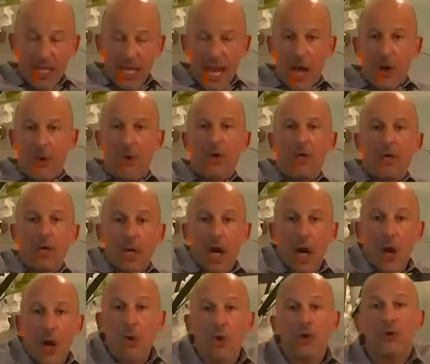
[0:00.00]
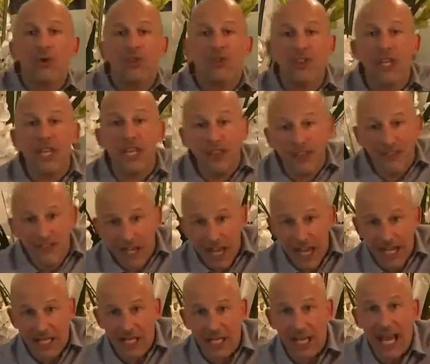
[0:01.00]
Now, I want you to see
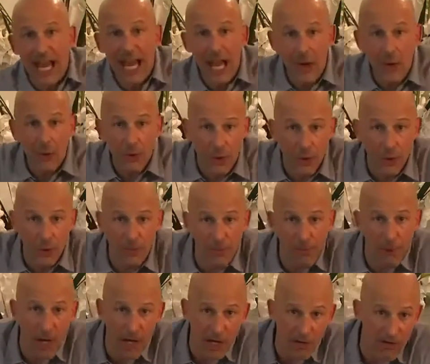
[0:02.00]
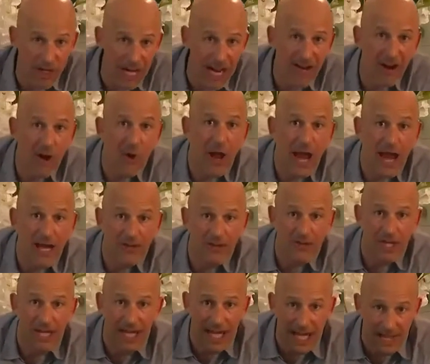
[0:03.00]
exactly how good Binary Arrow
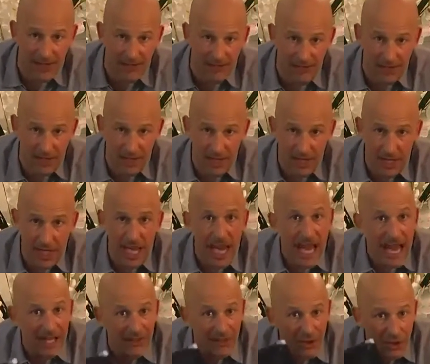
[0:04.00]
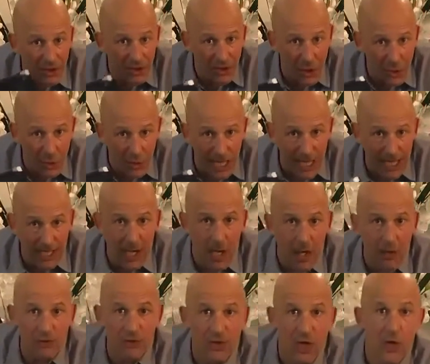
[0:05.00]
actually is, and to do that,
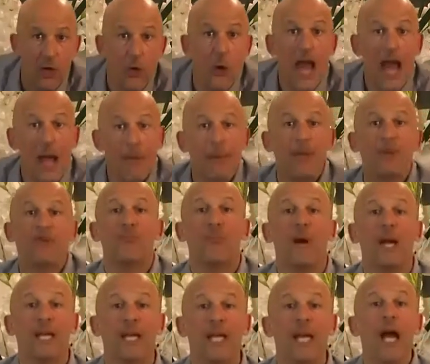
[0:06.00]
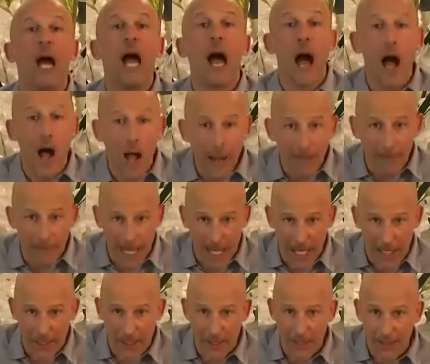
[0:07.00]
I'll show you how much money I
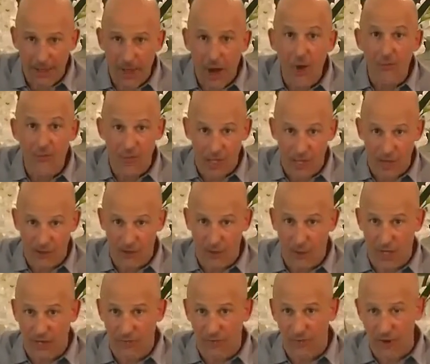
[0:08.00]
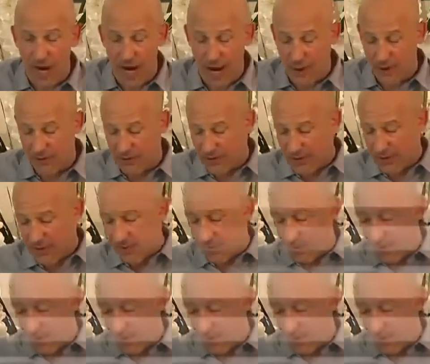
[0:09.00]
made over the last 24 hours.